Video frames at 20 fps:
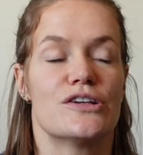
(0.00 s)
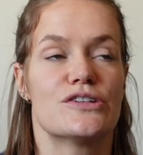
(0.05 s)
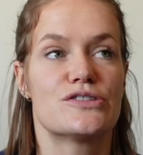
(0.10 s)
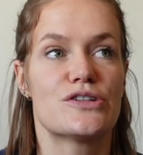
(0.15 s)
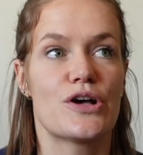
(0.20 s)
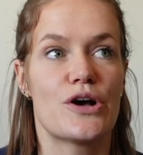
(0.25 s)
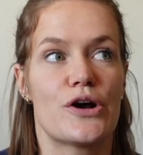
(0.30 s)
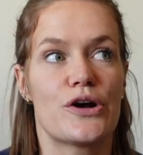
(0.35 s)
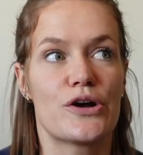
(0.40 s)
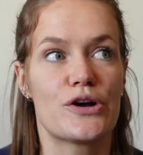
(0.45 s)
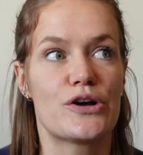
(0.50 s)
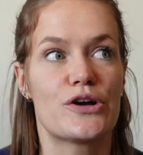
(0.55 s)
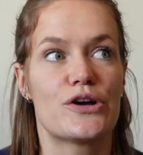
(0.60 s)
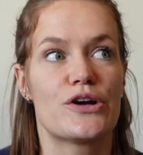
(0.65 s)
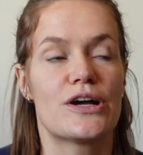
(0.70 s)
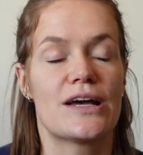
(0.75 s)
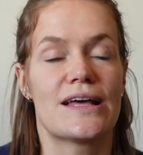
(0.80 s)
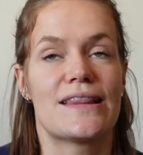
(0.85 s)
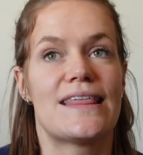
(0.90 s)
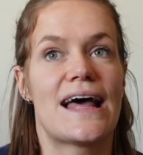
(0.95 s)

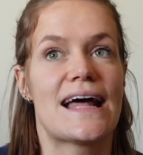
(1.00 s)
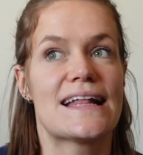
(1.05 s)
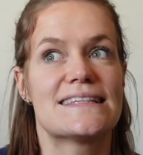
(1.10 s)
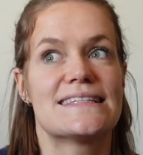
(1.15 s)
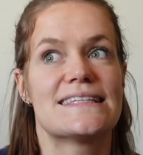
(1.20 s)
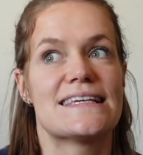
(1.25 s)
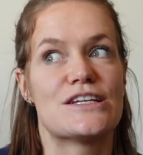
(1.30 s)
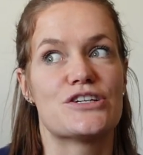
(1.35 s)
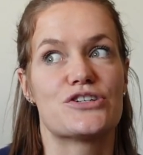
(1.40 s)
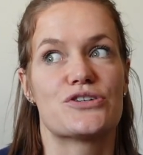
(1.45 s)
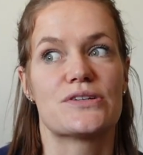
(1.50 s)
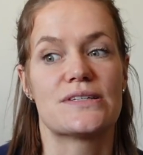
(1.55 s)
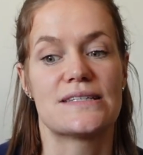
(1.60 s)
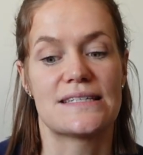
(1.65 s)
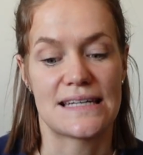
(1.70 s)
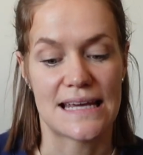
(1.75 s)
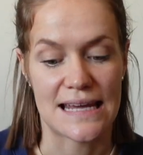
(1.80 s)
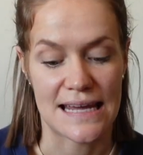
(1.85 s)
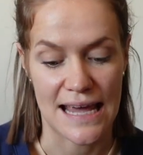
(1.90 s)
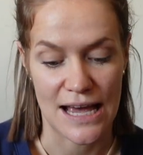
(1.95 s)
So that's
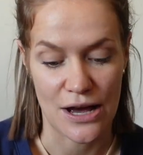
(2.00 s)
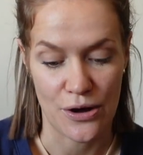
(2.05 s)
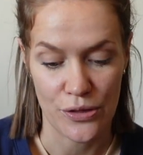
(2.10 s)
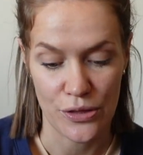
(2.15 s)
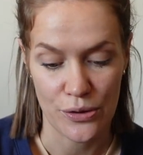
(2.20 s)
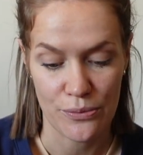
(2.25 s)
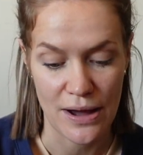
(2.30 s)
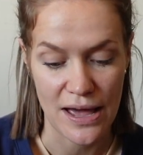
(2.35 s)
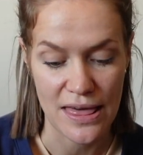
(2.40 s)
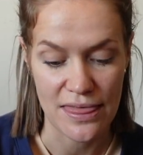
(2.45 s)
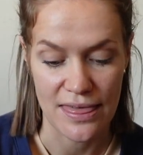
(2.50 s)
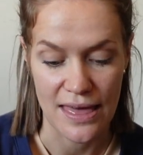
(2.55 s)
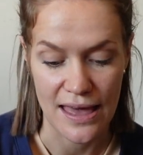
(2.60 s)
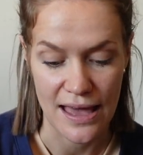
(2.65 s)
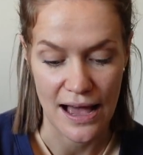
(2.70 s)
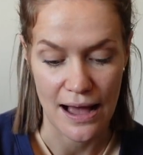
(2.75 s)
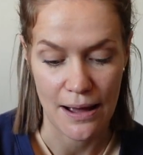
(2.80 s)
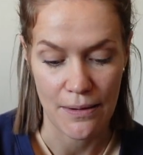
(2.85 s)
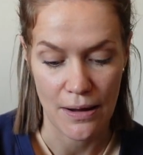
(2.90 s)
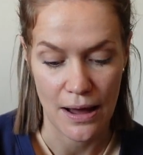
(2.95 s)
interesting. On the way
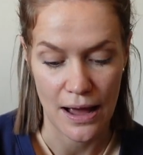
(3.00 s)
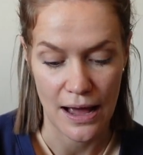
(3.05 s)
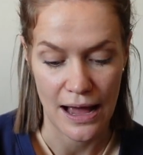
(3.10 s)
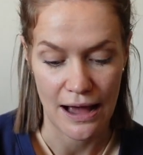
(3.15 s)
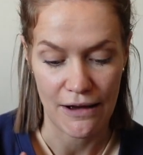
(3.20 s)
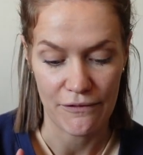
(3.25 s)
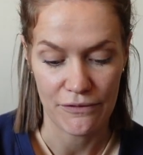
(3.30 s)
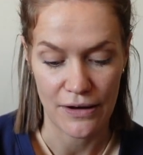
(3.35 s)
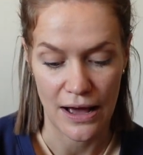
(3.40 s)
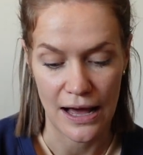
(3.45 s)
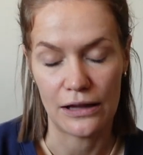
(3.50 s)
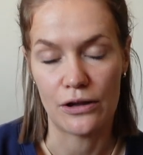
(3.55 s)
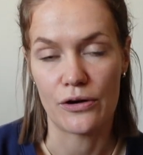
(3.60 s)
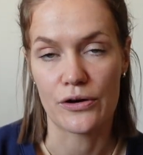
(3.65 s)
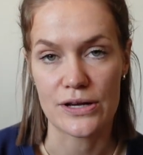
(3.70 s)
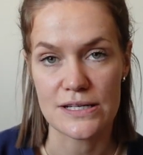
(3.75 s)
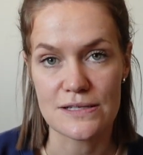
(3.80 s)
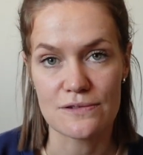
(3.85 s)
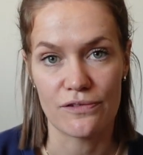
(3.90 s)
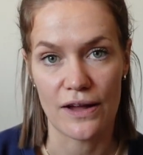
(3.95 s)
there, our
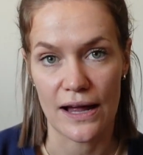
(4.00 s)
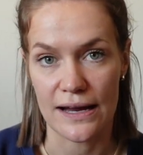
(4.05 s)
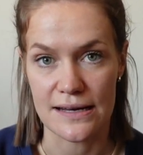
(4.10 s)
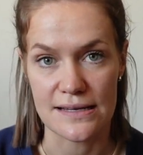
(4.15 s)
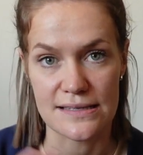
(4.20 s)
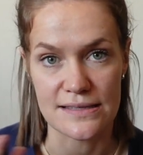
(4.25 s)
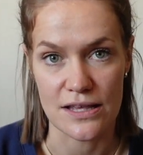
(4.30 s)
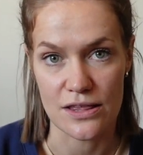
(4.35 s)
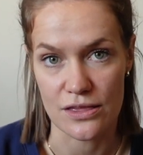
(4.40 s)
longest flight is the